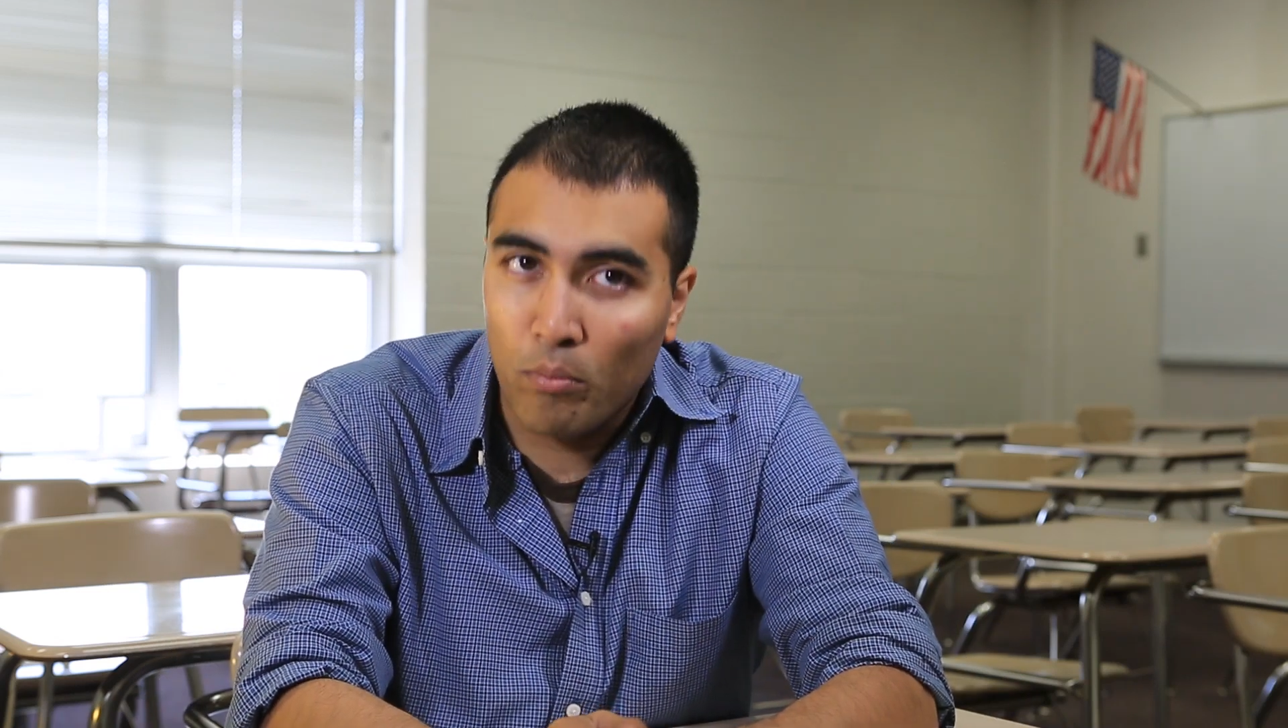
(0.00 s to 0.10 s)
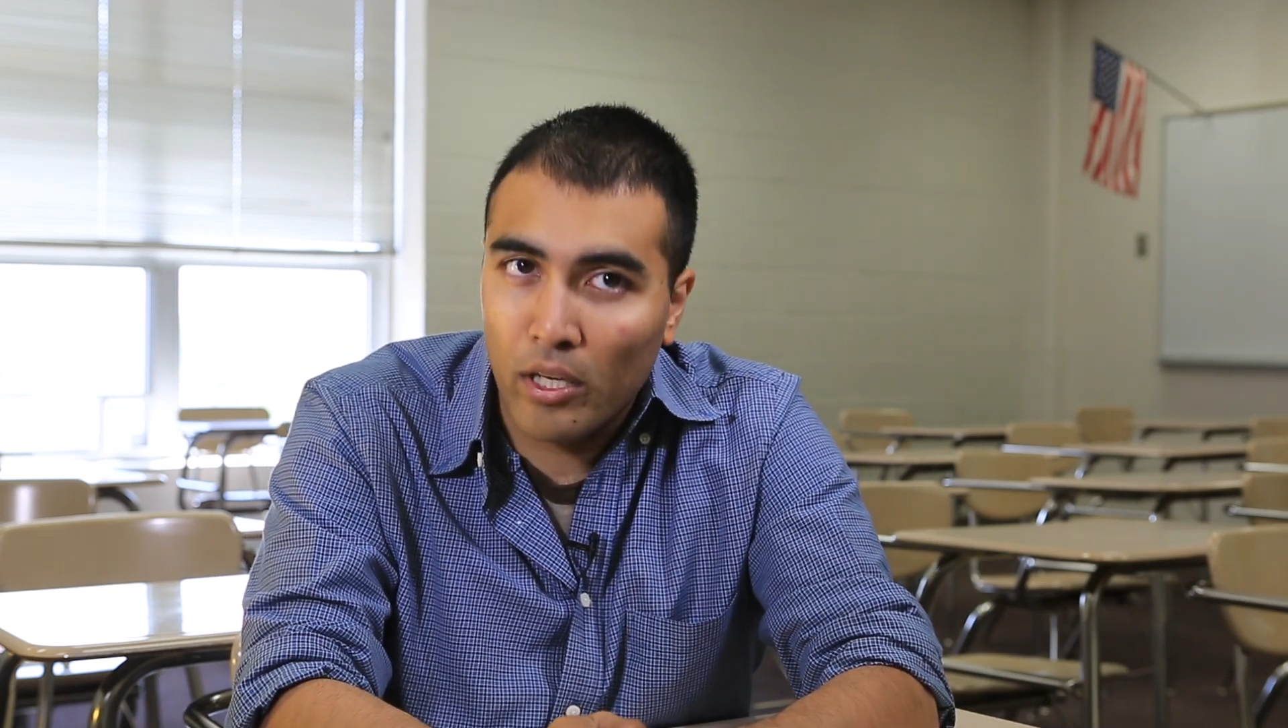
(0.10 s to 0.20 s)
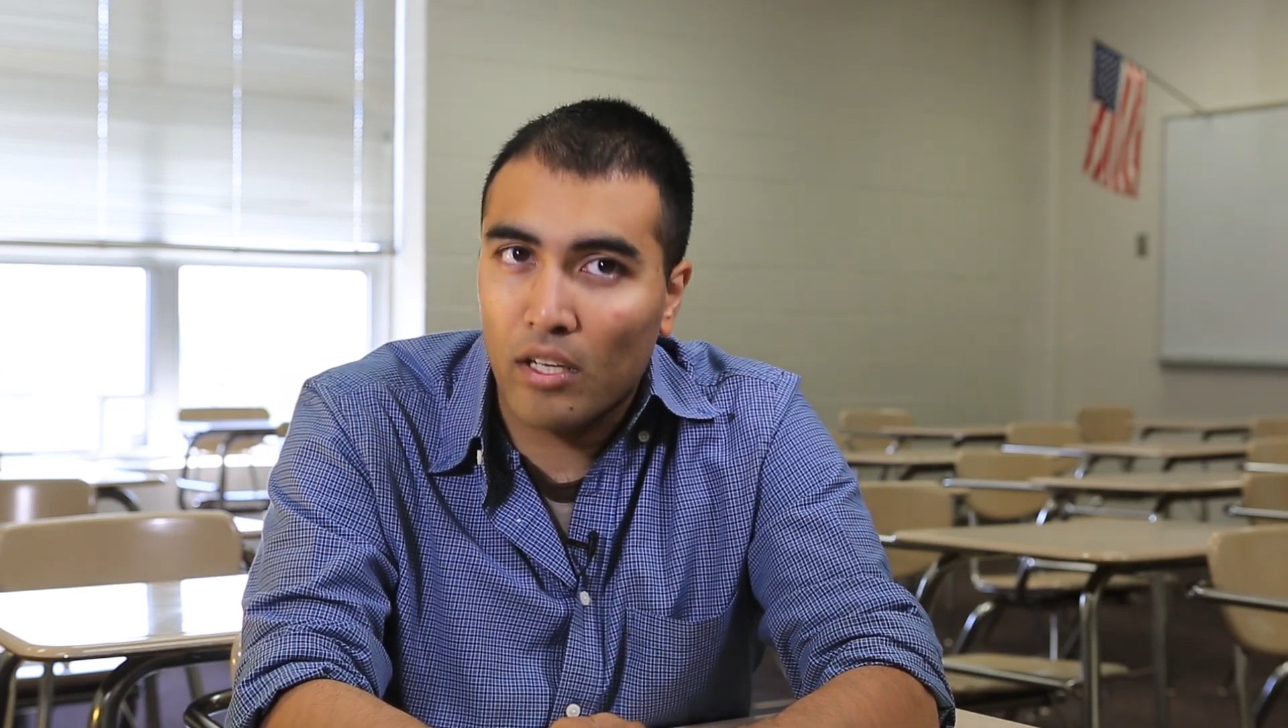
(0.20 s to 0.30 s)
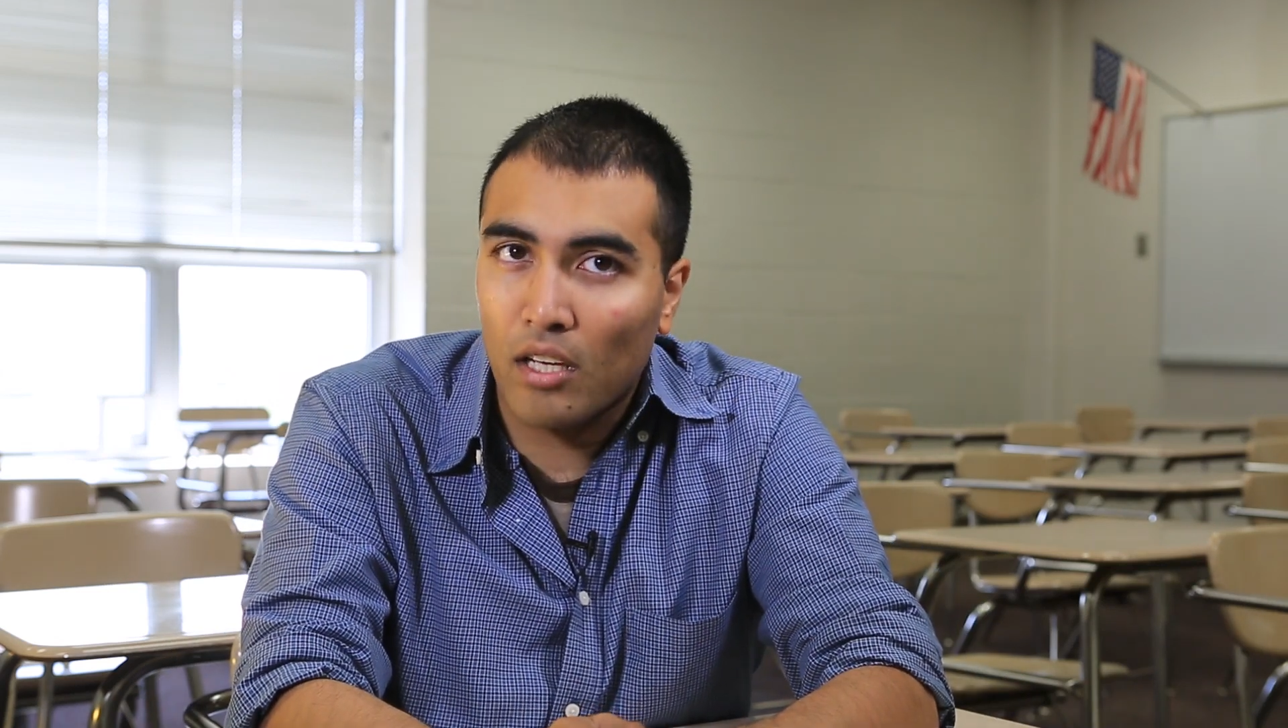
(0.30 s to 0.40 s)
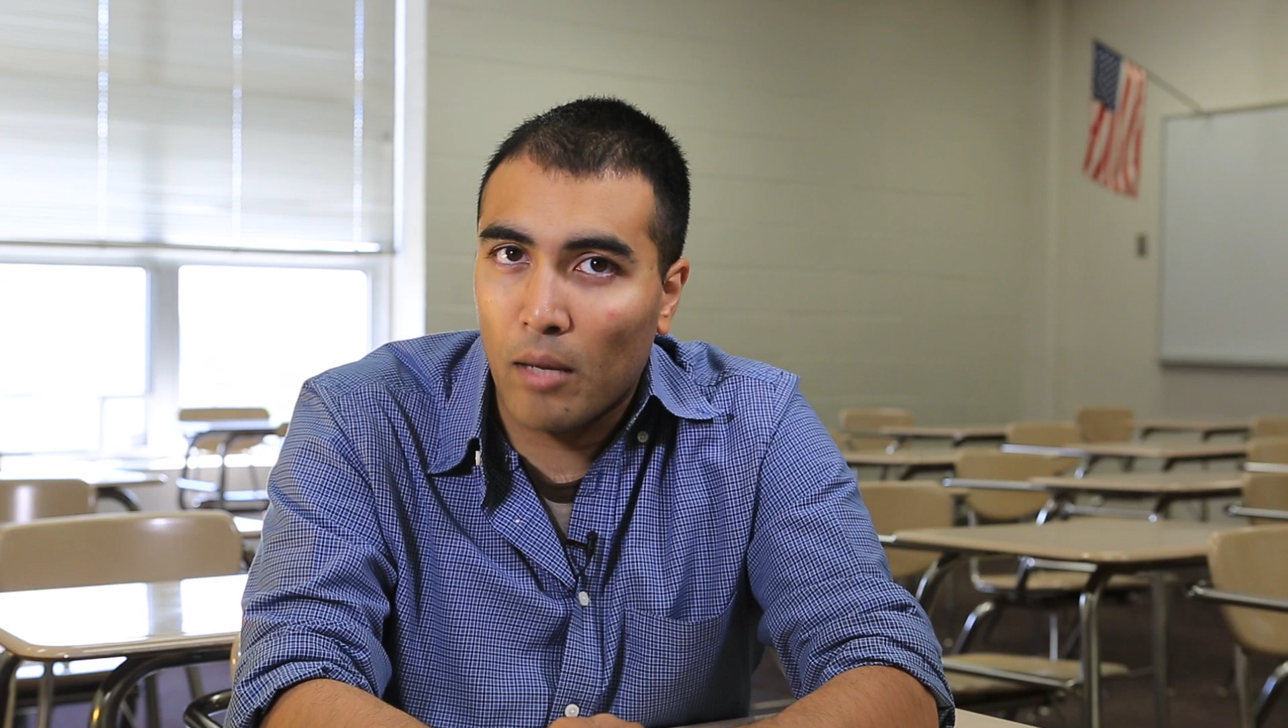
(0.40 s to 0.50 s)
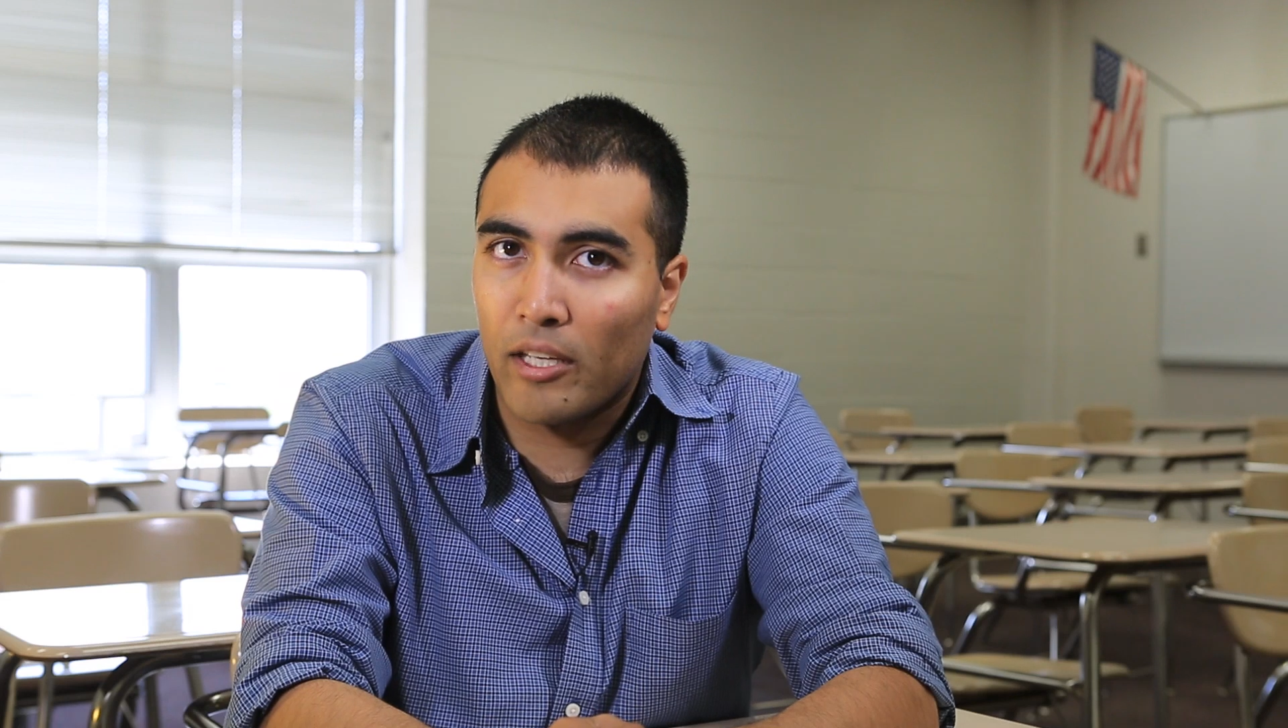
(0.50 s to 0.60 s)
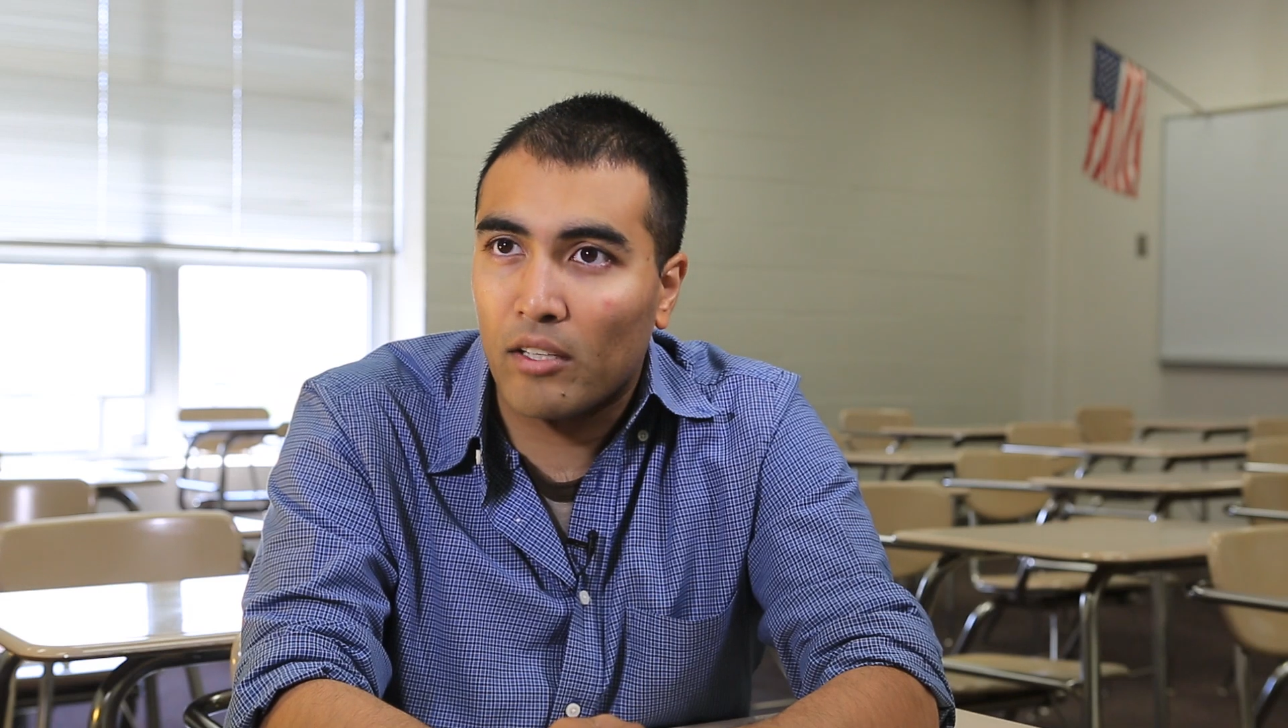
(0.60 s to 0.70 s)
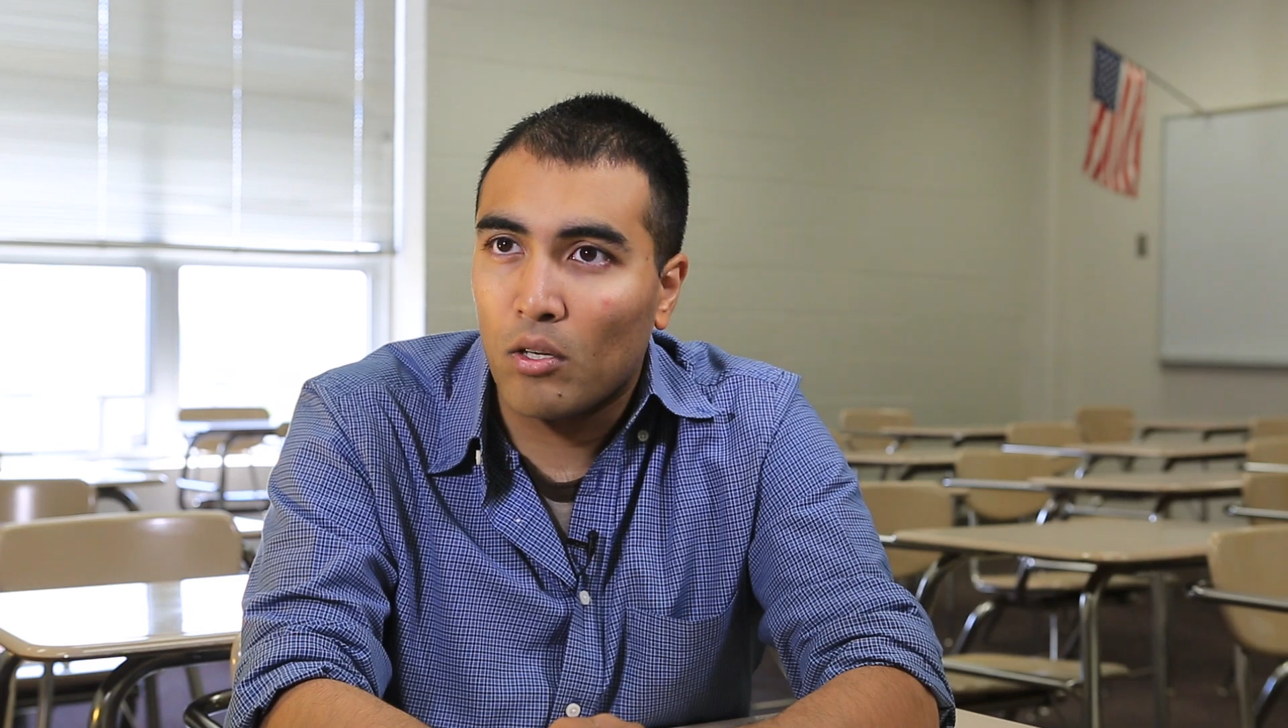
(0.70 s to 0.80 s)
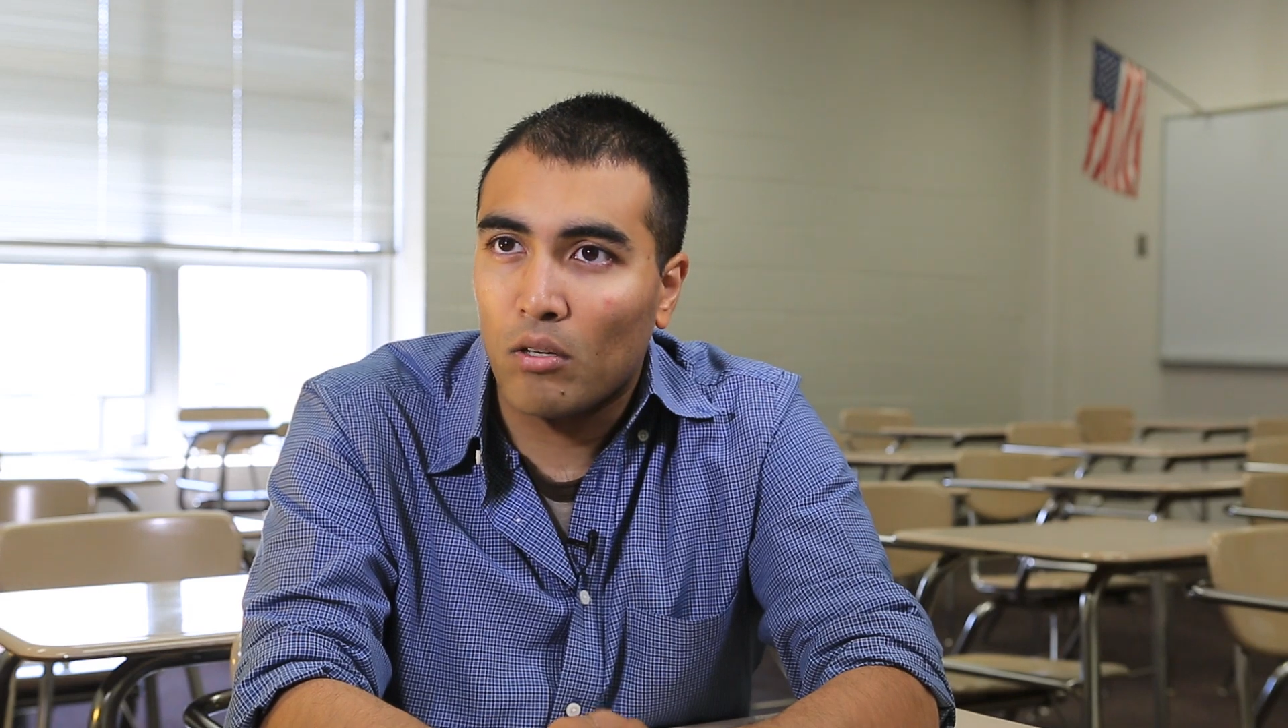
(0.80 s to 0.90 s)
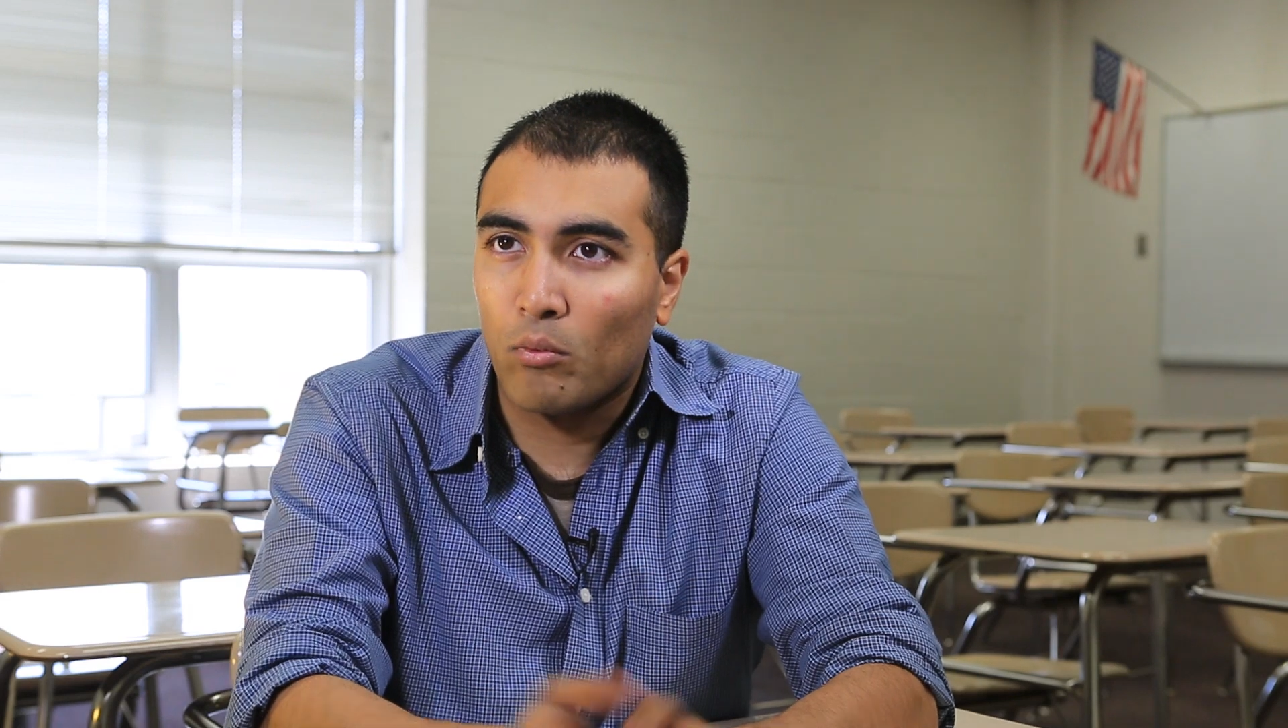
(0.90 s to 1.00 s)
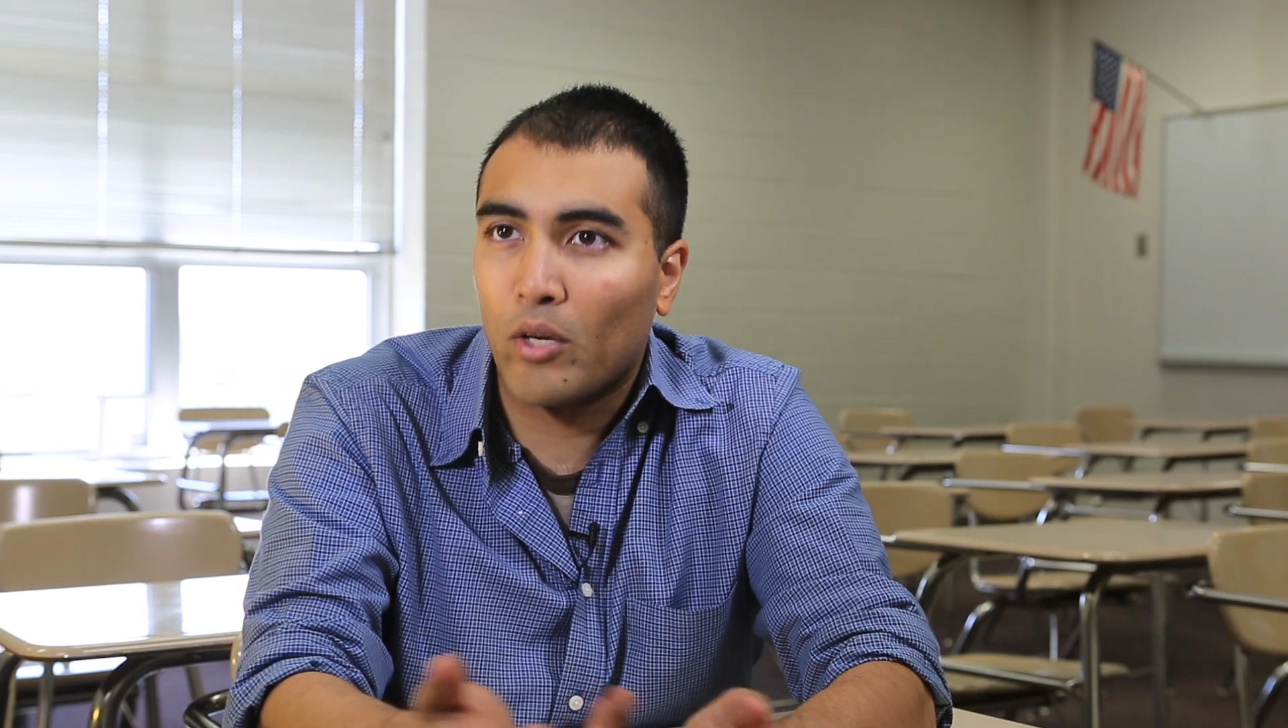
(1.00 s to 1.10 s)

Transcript: but I mean,